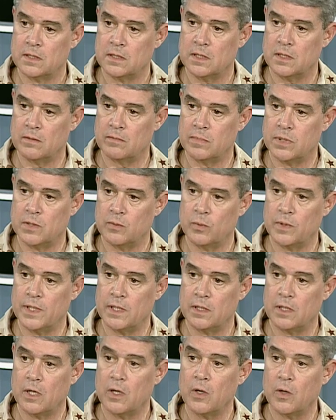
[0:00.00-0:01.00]
Uh, but we
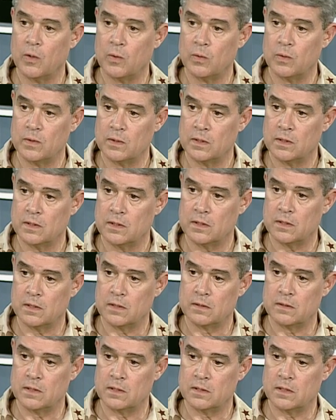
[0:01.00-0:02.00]
know
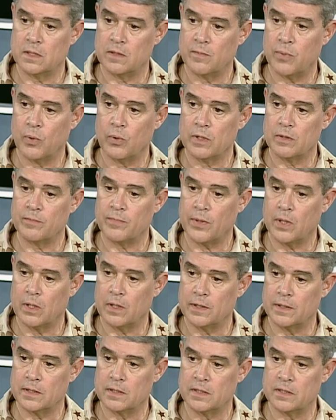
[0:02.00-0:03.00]
uh, that the important
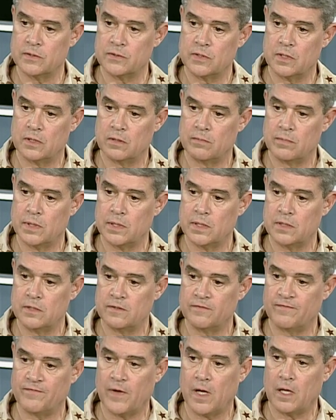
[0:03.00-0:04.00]
part is going to be
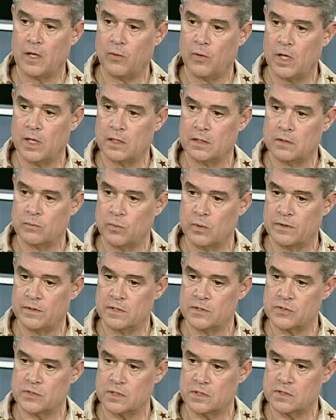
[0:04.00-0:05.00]
to follow on with
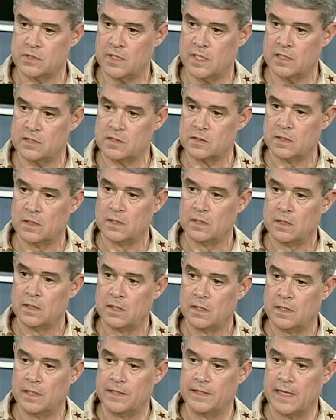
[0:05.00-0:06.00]
this success
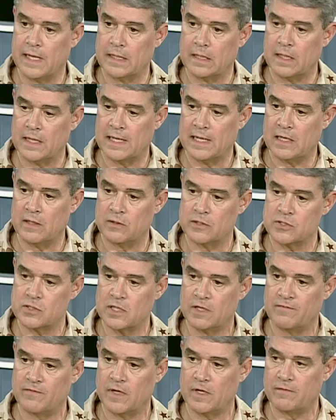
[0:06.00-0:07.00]
and not allow a
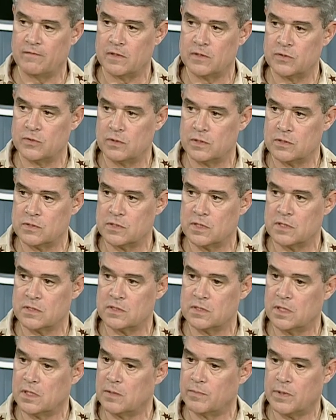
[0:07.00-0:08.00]
safe haven to
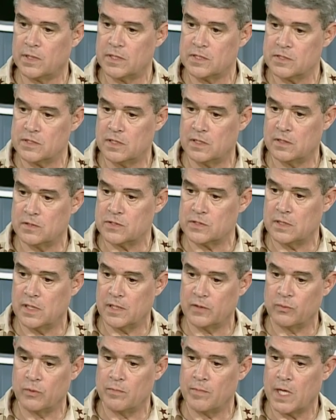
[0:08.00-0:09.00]
exist anyplace else,
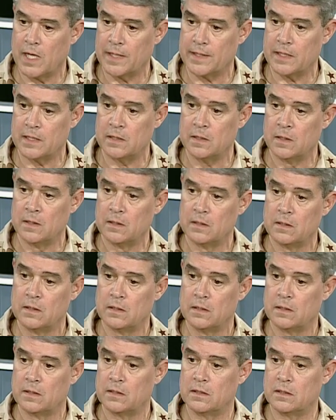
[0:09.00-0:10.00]
like Ramadi
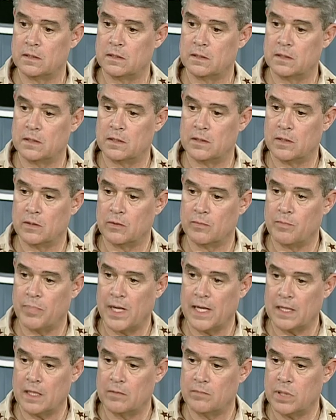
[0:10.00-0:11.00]
uh, or
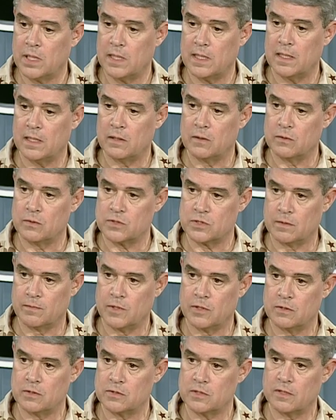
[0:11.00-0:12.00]
Baqubah or some
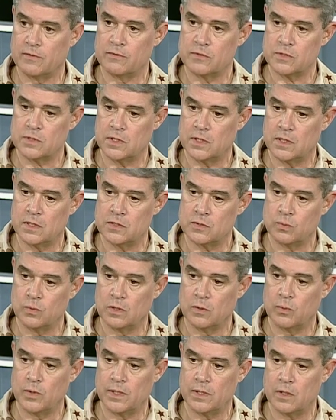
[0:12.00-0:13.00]
of those other cities
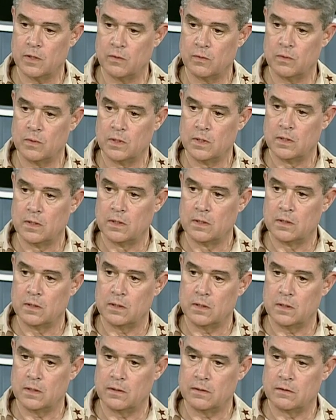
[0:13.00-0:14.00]
where we know
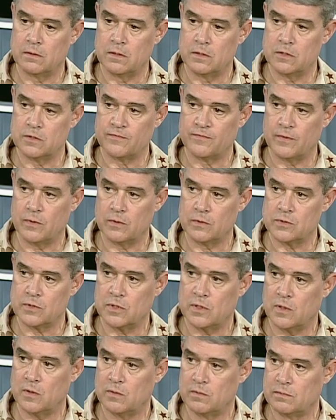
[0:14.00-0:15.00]
uh, these folks
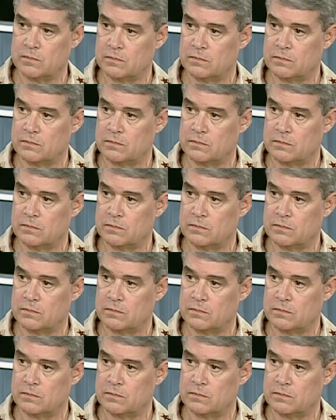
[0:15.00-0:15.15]
go.